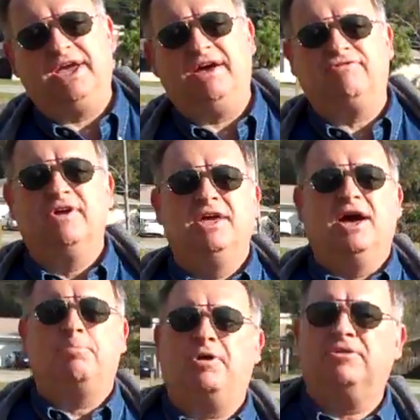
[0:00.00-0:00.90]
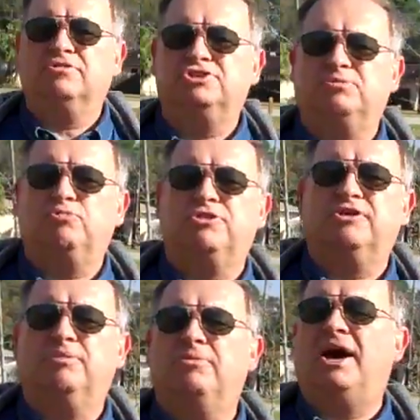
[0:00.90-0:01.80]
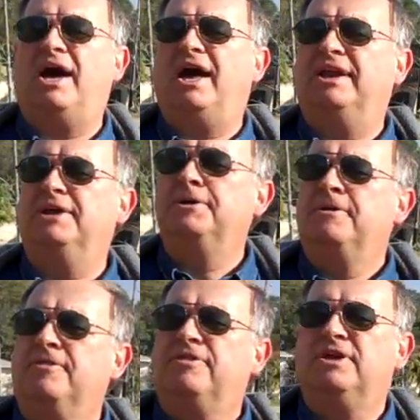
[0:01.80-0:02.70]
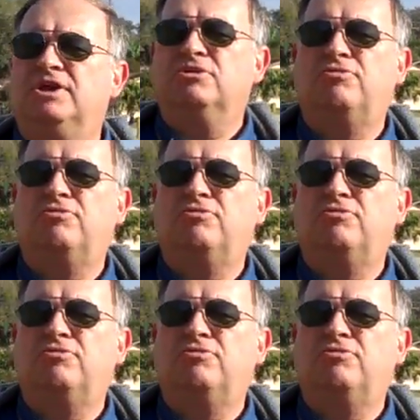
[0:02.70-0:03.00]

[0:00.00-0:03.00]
We have a partnership with them on the